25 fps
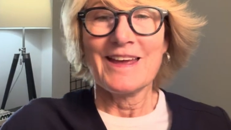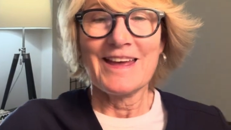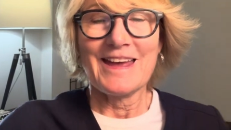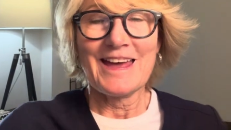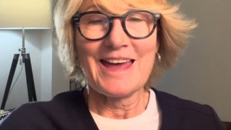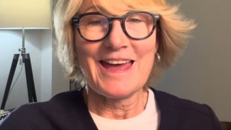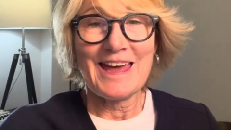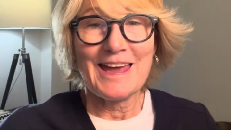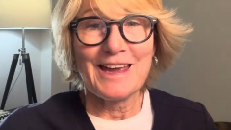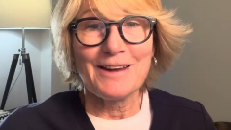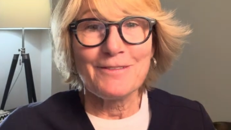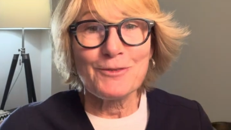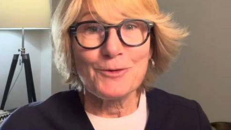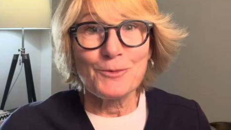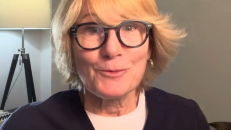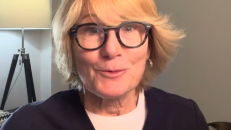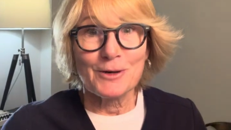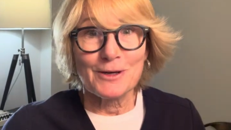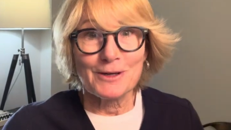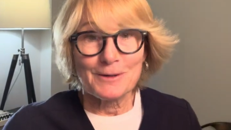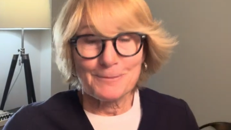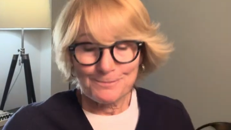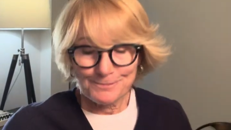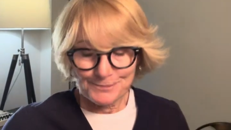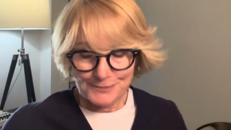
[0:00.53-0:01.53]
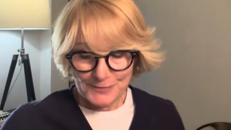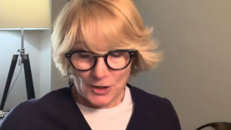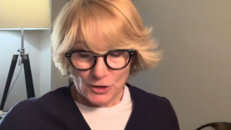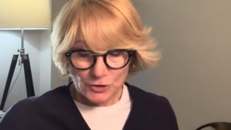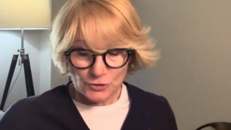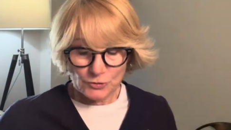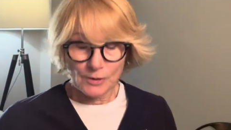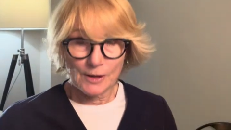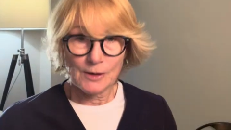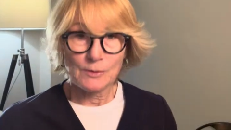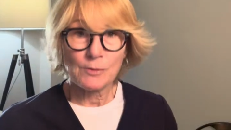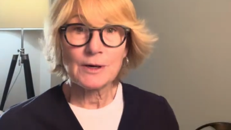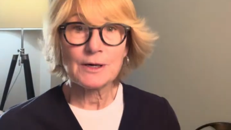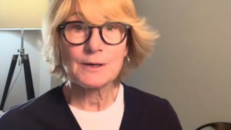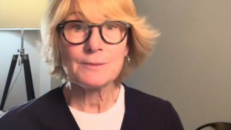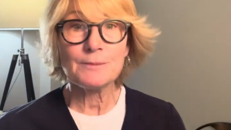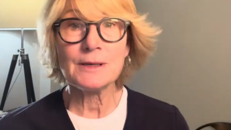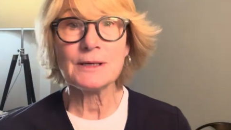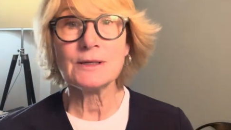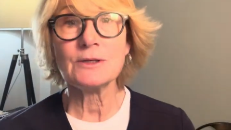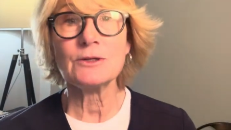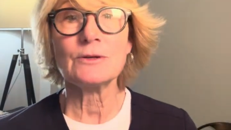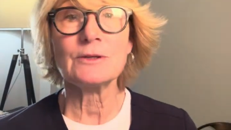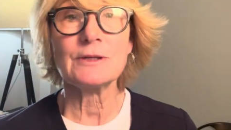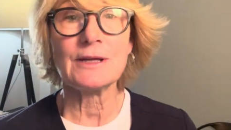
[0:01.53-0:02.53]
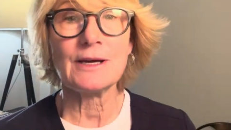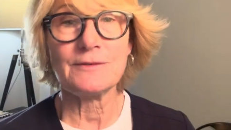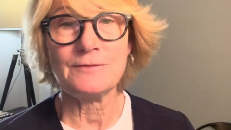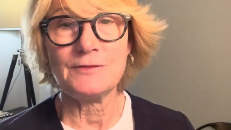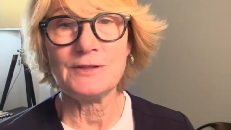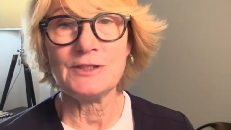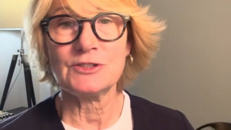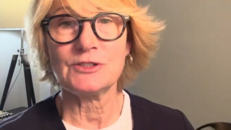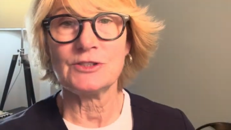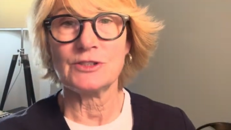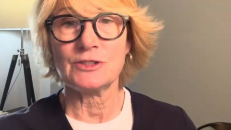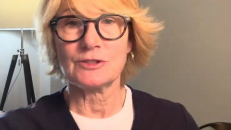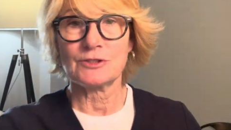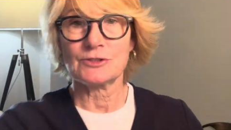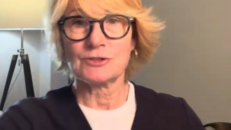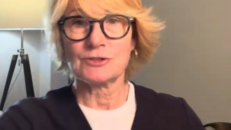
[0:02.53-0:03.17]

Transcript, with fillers: Hey everyone, so I want to make your life easier,